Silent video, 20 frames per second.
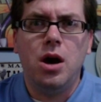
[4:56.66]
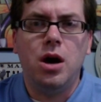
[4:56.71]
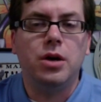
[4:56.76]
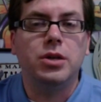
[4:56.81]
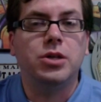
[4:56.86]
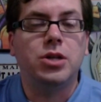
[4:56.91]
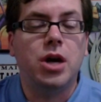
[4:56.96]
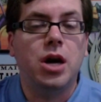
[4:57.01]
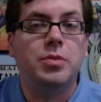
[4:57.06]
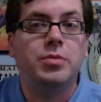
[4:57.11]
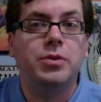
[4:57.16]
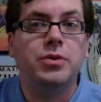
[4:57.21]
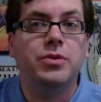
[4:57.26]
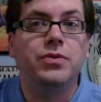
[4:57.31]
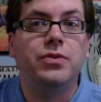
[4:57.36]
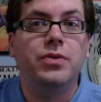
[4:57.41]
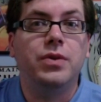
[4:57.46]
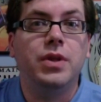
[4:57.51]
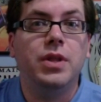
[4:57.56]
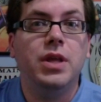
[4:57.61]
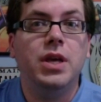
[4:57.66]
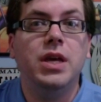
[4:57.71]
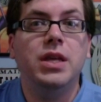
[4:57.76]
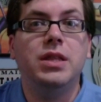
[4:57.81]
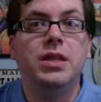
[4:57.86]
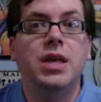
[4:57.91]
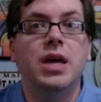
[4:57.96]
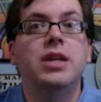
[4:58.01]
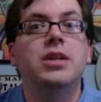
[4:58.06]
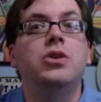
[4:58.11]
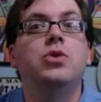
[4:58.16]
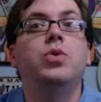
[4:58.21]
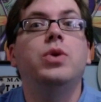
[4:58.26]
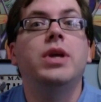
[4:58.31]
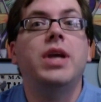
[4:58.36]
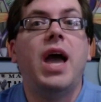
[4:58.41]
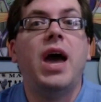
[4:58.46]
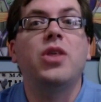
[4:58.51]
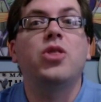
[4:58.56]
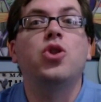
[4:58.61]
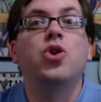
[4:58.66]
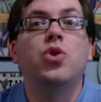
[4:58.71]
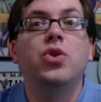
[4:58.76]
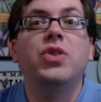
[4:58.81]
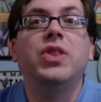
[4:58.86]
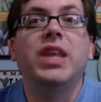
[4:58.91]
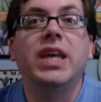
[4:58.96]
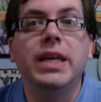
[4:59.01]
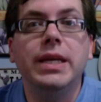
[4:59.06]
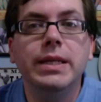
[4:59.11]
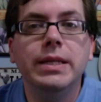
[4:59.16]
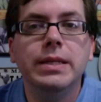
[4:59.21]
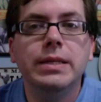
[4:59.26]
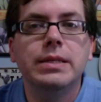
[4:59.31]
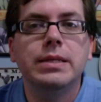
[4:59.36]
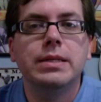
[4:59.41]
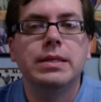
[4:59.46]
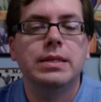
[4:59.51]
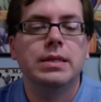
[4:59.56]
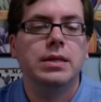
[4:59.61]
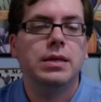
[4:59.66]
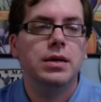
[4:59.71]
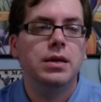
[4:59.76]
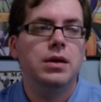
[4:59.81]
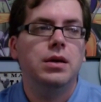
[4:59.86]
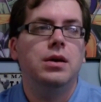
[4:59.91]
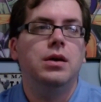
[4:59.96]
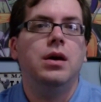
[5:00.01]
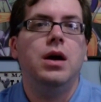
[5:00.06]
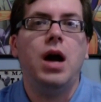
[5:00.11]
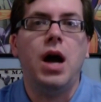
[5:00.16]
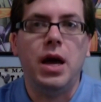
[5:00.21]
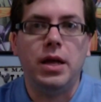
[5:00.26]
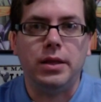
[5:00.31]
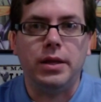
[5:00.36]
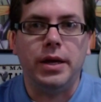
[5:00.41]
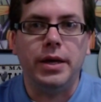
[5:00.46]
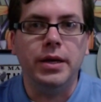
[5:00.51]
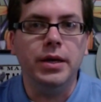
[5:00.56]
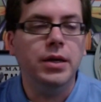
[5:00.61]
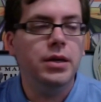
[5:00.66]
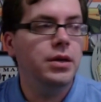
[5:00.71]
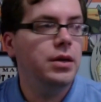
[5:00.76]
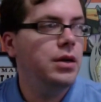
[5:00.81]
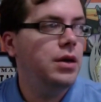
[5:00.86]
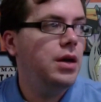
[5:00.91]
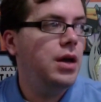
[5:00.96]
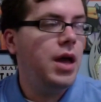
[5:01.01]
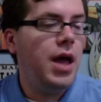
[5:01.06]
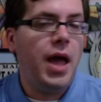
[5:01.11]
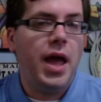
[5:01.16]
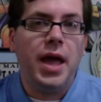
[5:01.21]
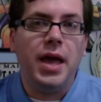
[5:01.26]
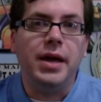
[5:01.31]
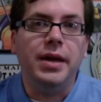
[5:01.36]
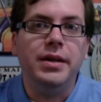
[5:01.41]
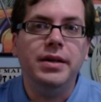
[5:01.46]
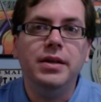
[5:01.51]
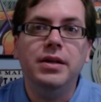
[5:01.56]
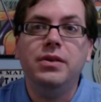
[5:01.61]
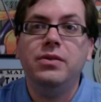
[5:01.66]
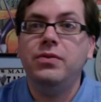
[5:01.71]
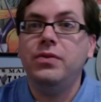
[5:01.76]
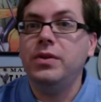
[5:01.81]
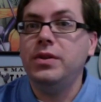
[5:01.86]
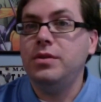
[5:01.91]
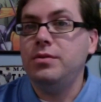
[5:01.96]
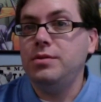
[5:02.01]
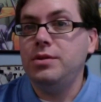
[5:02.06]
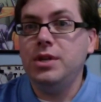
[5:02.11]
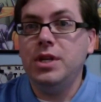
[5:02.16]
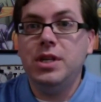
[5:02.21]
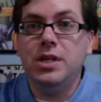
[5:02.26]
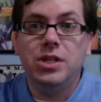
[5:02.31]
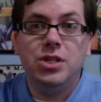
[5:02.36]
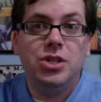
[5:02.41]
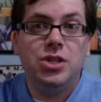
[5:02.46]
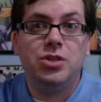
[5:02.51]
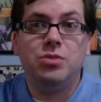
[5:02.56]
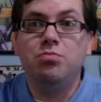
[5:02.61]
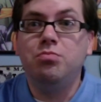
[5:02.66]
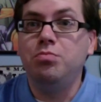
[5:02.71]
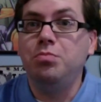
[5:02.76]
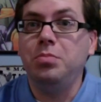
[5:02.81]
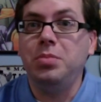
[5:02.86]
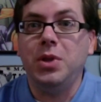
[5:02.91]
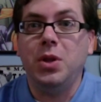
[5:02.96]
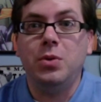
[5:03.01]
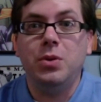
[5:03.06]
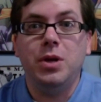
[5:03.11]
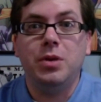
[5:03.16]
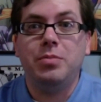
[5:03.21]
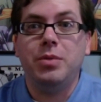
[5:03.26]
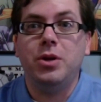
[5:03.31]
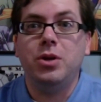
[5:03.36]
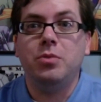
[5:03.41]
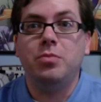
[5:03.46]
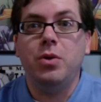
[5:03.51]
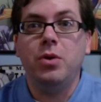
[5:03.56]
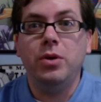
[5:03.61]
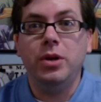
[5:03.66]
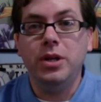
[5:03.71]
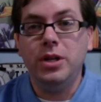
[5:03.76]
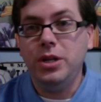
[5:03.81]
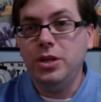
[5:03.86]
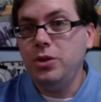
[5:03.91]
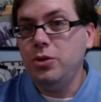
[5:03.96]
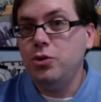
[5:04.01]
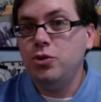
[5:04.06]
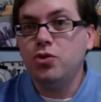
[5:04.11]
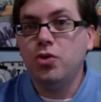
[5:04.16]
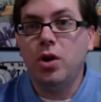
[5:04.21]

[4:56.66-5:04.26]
on top of it then doing other things I like. And if it's just blown up by your opponent, you